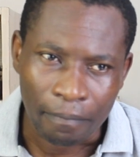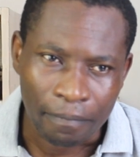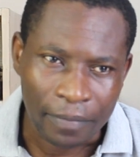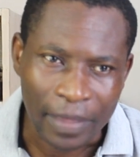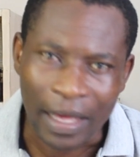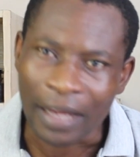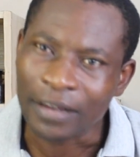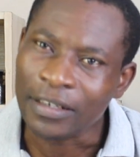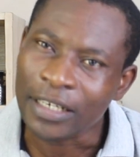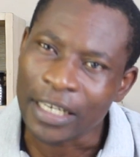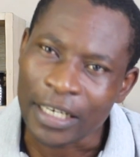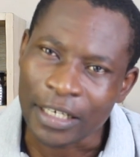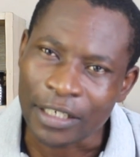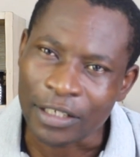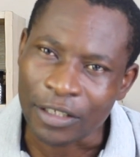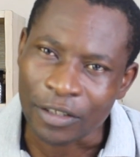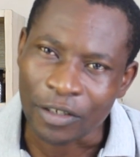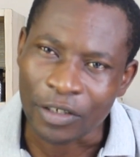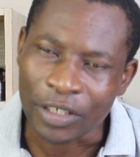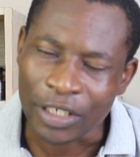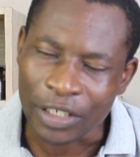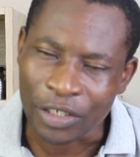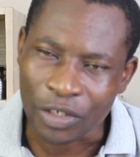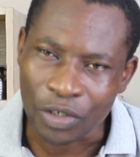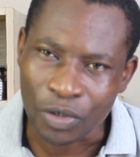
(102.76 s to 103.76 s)
That is
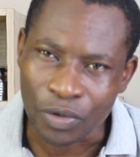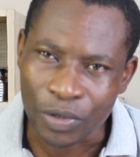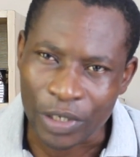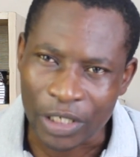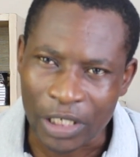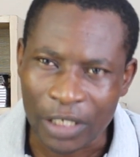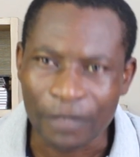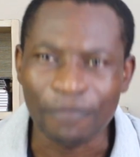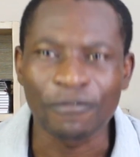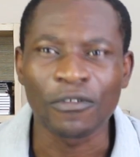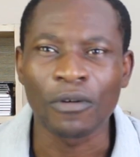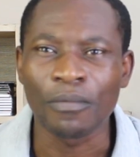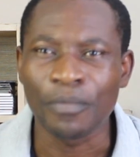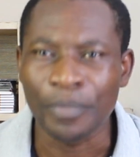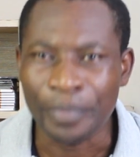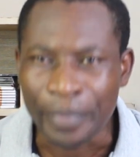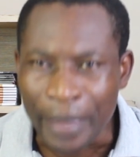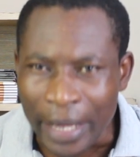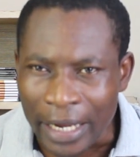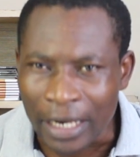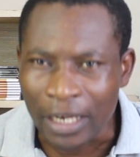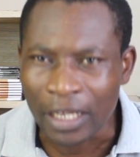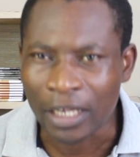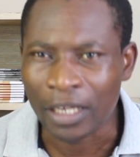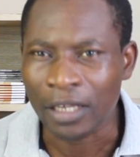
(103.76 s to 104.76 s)
not the situation for
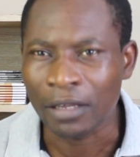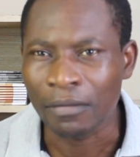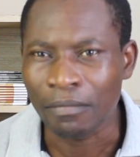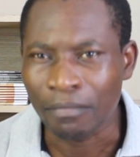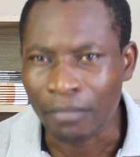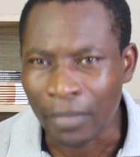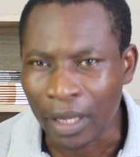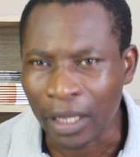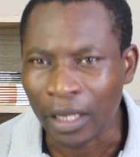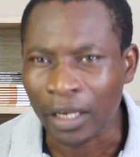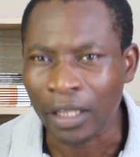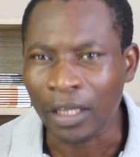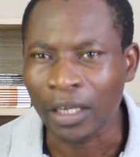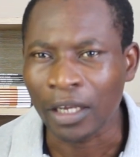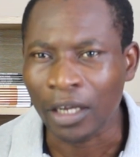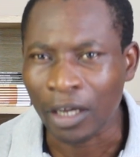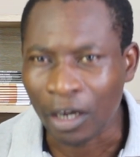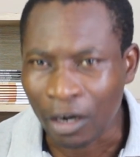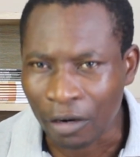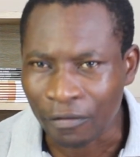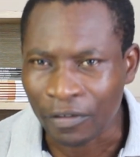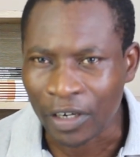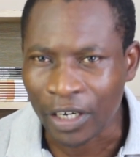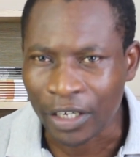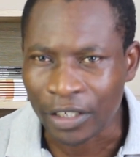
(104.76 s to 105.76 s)
many
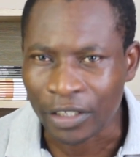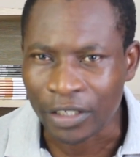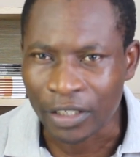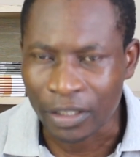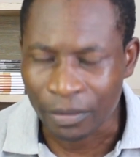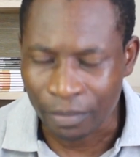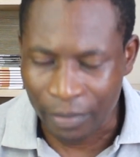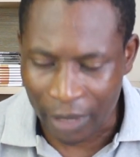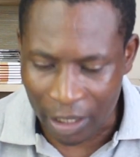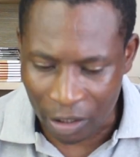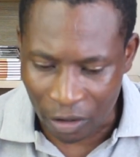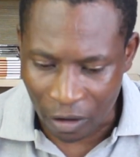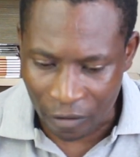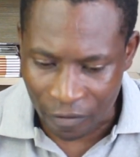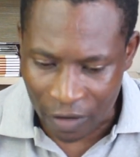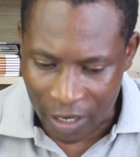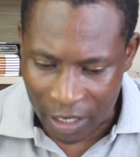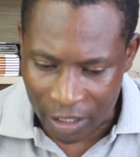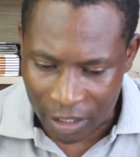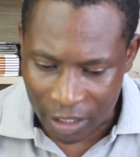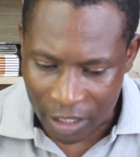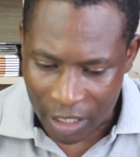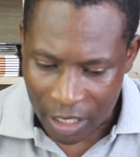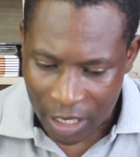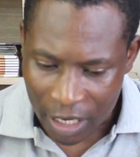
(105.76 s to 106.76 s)
of us. Many of
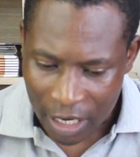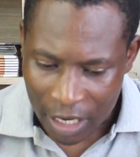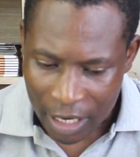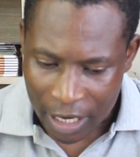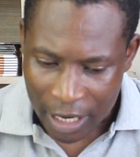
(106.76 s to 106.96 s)
us,